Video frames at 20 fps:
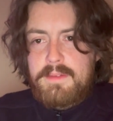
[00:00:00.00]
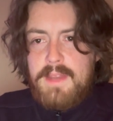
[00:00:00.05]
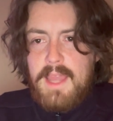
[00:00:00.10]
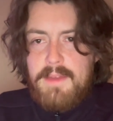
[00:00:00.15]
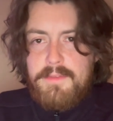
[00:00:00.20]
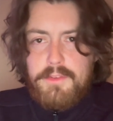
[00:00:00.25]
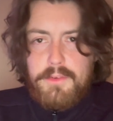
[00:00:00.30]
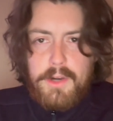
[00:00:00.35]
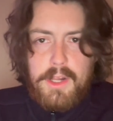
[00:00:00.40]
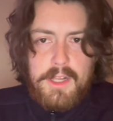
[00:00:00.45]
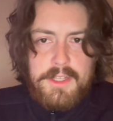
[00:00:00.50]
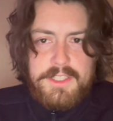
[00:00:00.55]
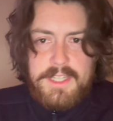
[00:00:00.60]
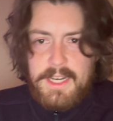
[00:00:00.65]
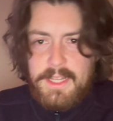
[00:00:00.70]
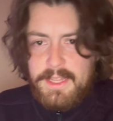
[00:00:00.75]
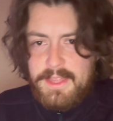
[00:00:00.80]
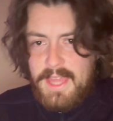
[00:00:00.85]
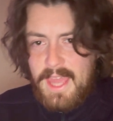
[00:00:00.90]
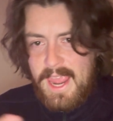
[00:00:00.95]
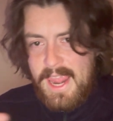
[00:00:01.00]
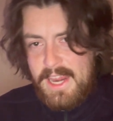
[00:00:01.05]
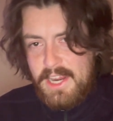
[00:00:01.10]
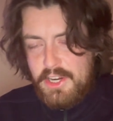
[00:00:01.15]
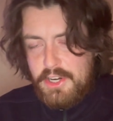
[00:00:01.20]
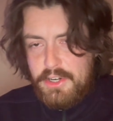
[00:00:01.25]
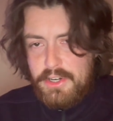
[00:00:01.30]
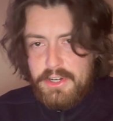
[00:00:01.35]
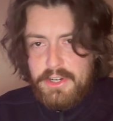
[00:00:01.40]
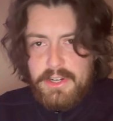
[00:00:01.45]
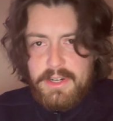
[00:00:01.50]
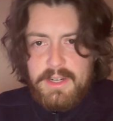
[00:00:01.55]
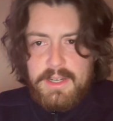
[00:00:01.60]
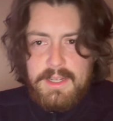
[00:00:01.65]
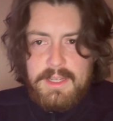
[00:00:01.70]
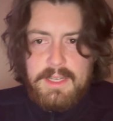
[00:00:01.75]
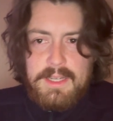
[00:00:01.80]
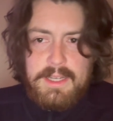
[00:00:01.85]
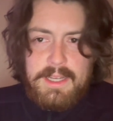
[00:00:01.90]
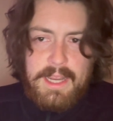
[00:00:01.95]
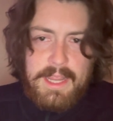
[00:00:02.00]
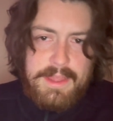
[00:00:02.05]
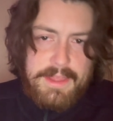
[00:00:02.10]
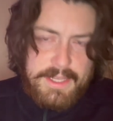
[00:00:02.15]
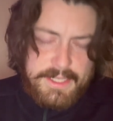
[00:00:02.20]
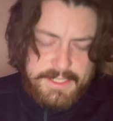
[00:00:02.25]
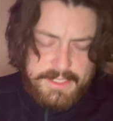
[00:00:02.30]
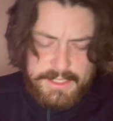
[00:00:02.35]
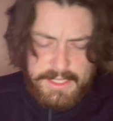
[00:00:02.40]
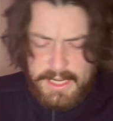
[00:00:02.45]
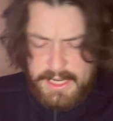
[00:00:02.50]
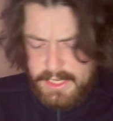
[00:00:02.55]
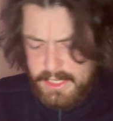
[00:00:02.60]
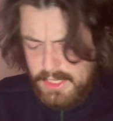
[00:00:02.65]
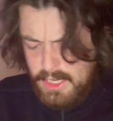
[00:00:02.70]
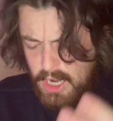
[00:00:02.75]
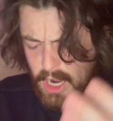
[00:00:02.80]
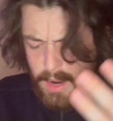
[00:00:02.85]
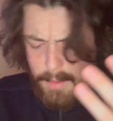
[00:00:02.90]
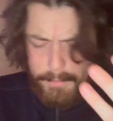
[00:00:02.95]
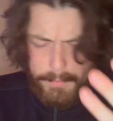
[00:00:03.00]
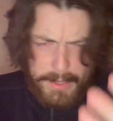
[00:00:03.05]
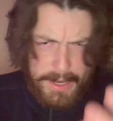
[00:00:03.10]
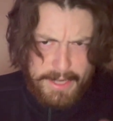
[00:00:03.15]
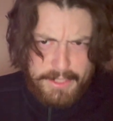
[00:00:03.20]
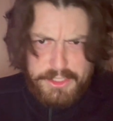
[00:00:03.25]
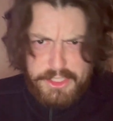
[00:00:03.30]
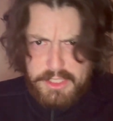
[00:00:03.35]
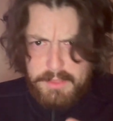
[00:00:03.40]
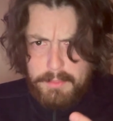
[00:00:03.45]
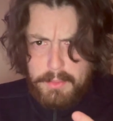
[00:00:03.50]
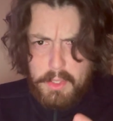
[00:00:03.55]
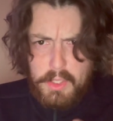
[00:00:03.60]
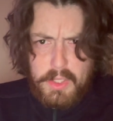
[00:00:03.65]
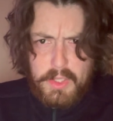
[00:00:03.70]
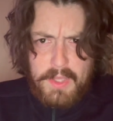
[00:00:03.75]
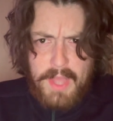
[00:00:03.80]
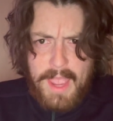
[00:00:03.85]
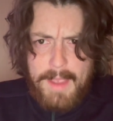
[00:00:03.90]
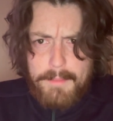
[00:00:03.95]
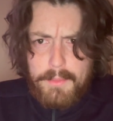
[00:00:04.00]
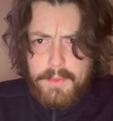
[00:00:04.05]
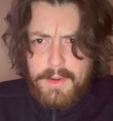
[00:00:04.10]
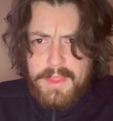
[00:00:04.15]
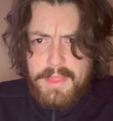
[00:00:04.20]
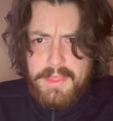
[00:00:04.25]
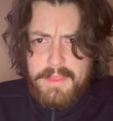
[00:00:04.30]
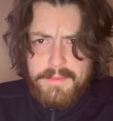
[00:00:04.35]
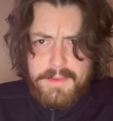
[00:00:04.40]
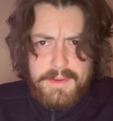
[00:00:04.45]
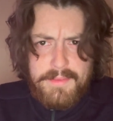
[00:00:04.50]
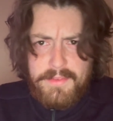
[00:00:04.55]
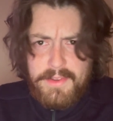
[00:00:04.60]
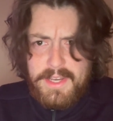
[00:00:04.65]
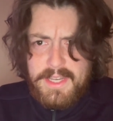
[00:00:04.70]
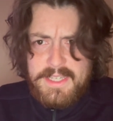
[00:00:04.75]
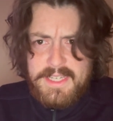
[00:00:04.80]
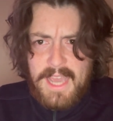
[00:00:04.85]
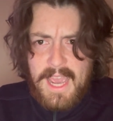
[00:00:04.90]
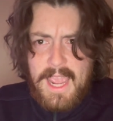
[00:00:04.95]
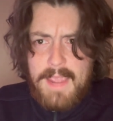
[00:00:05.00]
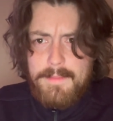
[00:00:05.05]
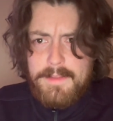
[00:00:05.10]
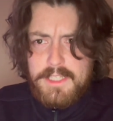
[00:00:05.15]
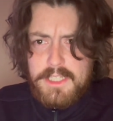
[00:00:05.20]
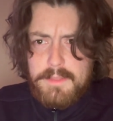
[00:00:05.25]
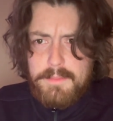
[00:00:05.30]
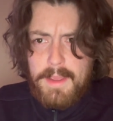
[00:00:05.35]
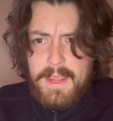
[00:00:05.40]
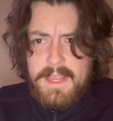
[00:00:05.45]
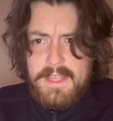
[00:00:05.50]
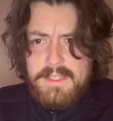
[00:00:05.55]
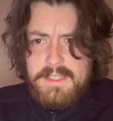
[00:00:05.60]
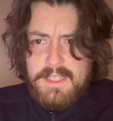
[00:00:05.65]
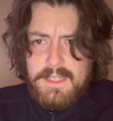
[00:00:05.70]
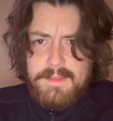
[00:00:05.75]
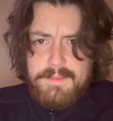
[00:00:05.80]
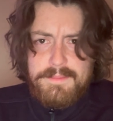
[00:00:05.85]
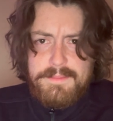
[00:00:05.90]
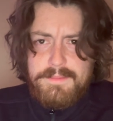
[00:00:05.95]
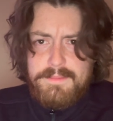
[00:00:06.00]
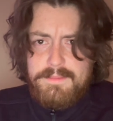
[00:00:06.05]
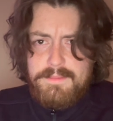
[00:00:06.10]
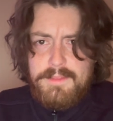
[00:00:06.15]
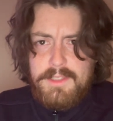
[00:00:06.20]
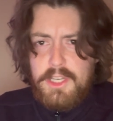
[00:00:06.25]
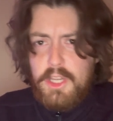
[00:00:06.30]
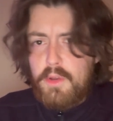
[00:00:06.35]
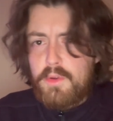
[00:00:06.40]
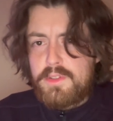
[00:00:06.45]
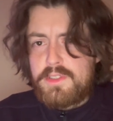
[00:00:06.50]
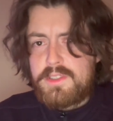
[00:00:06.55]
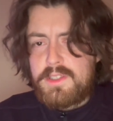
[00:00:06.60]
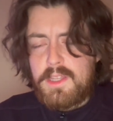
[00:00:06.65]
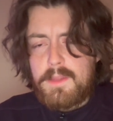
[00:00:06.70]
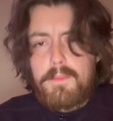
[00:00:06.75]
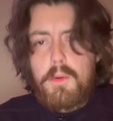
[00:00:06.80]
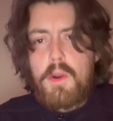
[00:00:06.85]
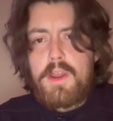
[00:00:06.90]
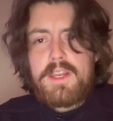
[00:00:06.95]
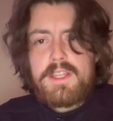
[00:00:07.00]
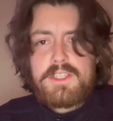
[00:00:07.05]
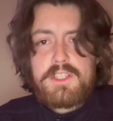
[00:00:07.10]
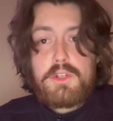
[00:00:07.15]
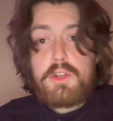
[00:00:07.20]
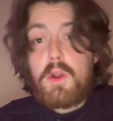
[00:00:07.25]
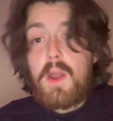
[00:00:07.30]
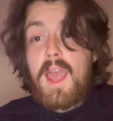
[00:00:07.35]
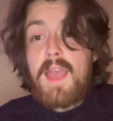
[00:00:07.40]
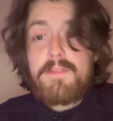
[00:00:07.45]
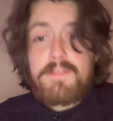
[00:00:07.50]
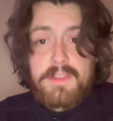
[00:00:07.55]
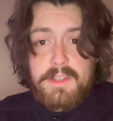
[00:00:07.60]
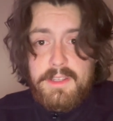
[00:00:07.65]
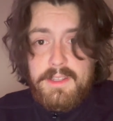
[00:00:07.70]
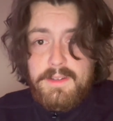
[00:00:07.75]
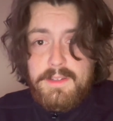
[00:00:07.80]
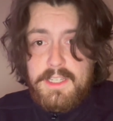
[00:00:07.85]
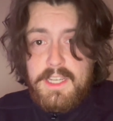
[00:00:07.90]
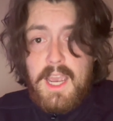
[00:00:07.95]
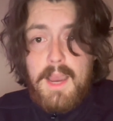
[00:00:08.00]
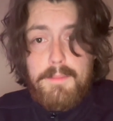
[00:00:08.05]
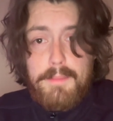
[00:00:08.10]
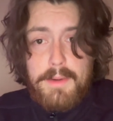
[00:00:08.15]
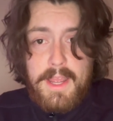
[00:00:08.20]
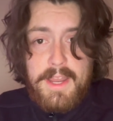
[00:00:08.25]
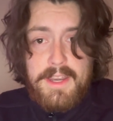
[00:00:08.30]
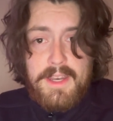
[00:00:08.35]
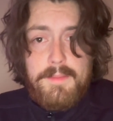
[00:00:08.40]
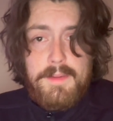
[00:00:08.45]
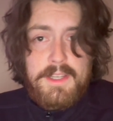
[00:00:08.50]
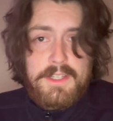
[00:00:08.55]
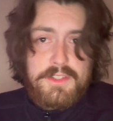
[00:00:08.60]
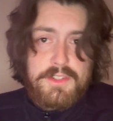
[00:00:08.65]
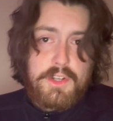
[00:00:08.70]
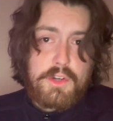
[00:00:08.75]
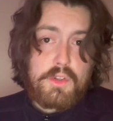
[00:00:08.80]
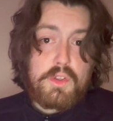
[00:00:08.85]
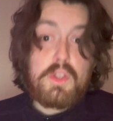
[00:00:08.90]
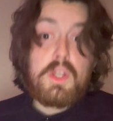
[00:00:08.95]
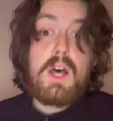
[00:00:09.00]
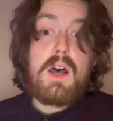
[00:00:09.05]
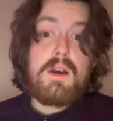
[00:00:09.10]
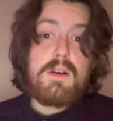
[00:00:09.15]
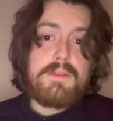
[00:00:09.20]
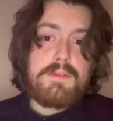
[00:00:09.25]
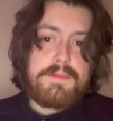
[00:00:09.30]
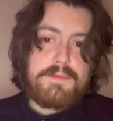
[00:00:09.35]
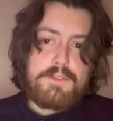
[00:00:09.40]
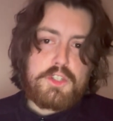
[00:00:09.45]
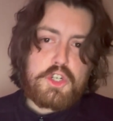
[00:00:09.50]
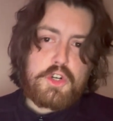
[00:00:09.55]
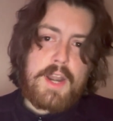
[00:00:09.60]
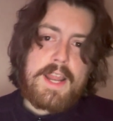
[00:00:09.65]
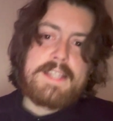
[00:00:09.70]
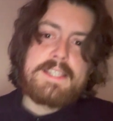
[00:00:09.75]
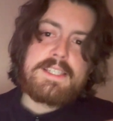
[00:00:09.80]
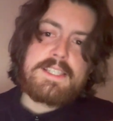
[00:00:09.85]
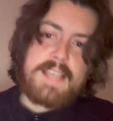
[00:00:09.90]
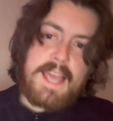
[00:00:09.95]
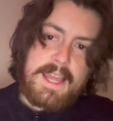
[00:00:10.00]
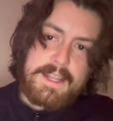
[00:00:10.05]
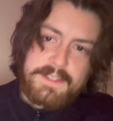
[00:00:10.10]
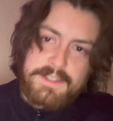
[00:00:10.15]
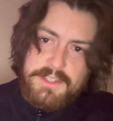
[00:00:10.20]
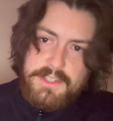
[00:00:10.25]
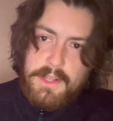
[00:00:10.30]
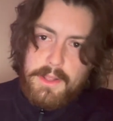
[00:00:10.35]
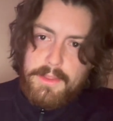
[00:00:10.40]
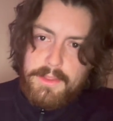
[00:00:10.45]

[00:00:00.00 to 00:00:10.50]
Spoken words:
After all, it's kind of like the anchor in this incomprehensible labyrinth of infinite time and space, and the point is you don't have to comprehend it because their love transcends all the